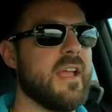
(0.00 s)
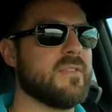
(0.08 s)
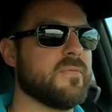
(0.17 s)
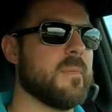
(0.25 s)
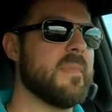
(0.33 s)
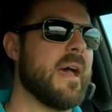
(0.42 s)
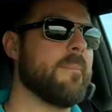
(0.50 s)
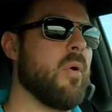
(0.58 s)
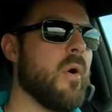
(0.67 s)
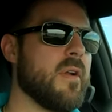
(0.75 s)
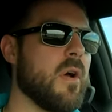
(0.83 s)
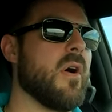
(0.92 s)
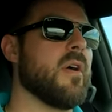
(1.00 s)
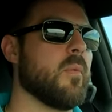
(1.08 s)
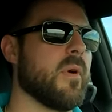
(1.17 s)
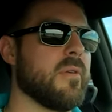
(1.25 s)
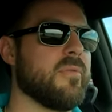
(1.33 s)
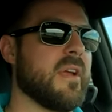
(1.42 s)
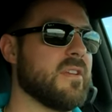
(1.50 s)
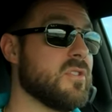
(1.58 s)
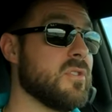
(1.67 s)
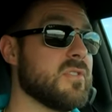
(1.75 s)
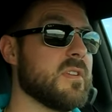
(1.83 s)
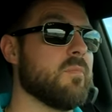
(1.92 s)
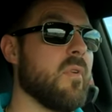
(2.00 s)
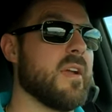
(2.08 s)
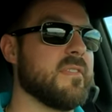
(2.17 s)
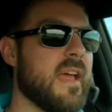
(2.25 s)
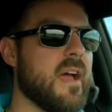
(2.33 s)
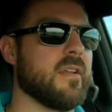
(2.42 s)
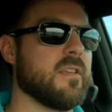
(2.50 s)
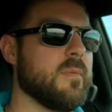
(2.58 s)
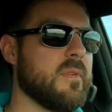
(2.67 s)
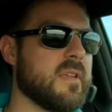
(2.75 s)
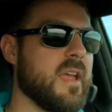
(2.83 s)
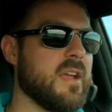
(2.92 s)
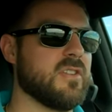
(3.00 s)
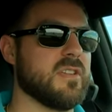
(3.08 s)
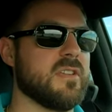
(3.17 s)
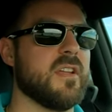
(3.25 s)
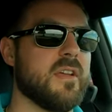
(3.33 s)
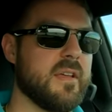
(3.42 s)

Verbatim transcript: It's from that point on where things usually break down in communication.